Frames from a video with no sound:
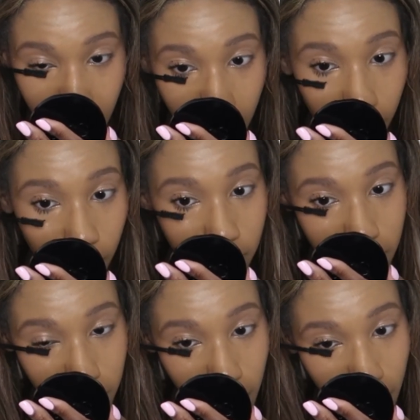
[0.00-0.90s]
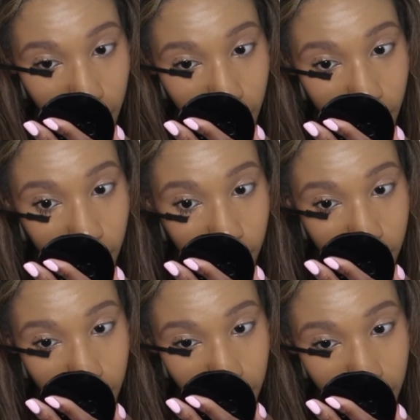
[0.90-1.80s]
at all to me.
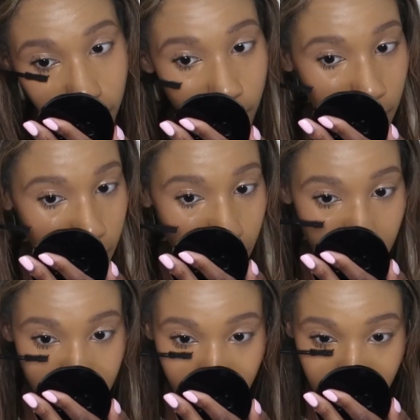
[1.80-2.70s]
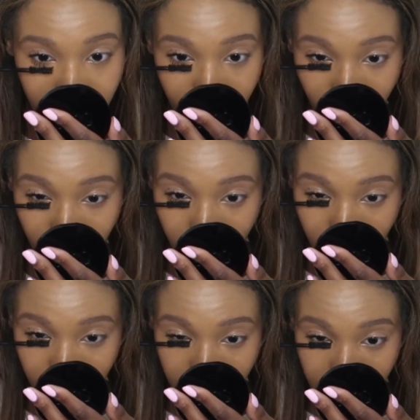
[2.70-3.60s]
And like, you know,
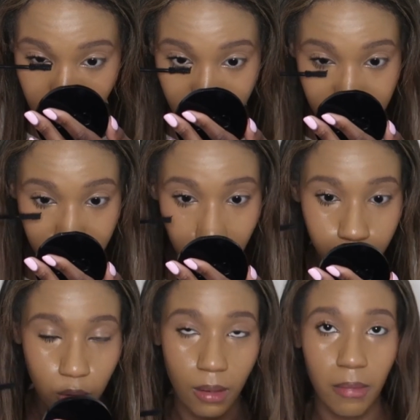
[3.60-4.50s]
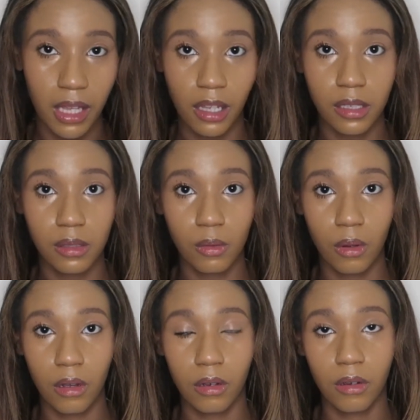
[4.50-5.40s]
like sometimes you can make things
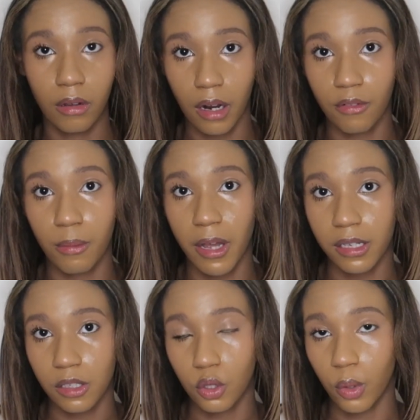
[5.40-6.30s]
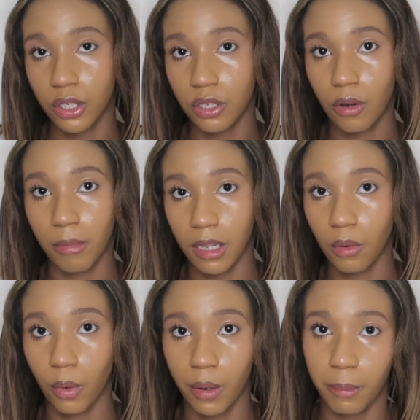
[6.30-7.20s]
good out of a bad situation or make it
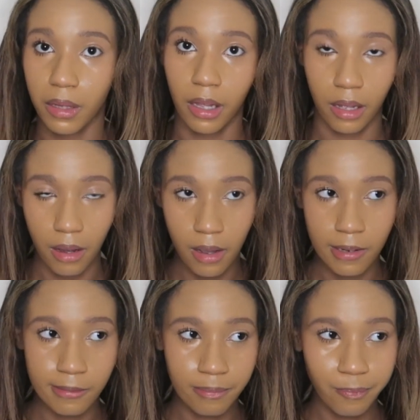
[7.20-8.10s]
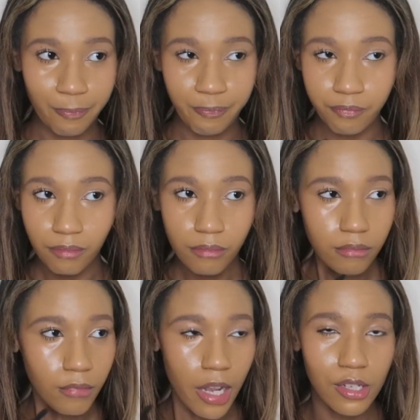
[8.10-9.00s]
work, but like,
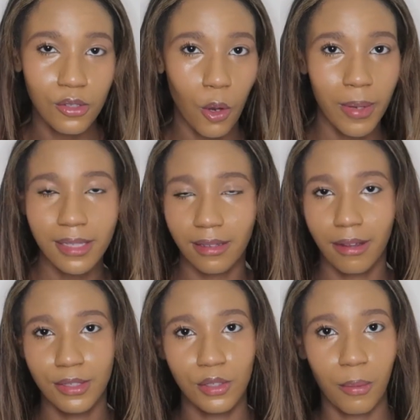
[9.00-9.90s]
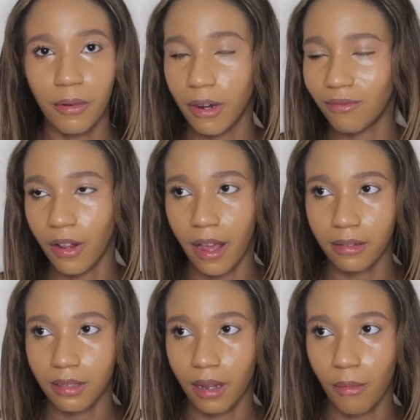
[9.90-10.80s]
so many signs, so many red
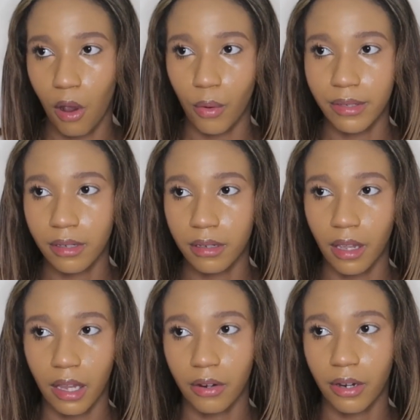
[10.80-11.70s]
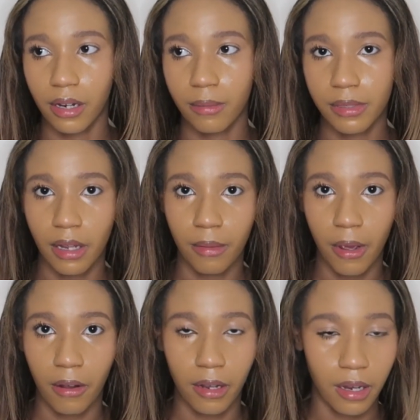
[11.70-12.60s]
flags. Like, I'm always like angry and upset
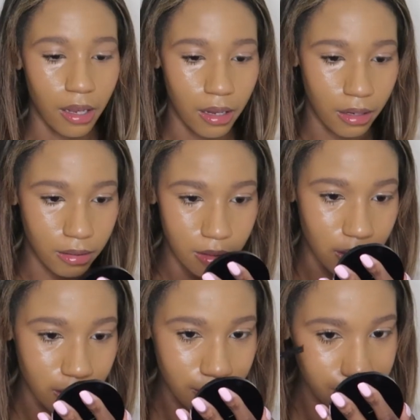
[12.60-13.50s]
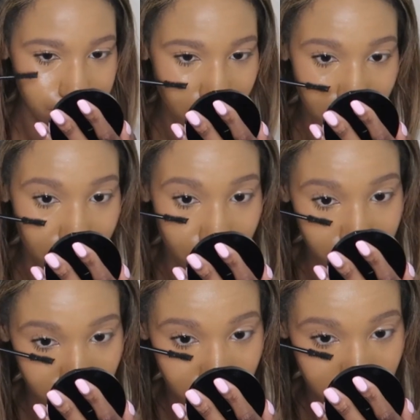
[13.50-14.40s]
about it, and I never
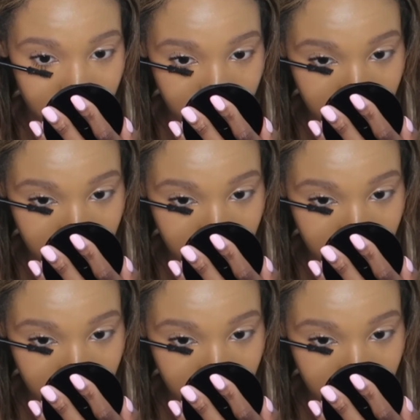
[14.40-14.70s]
feel good.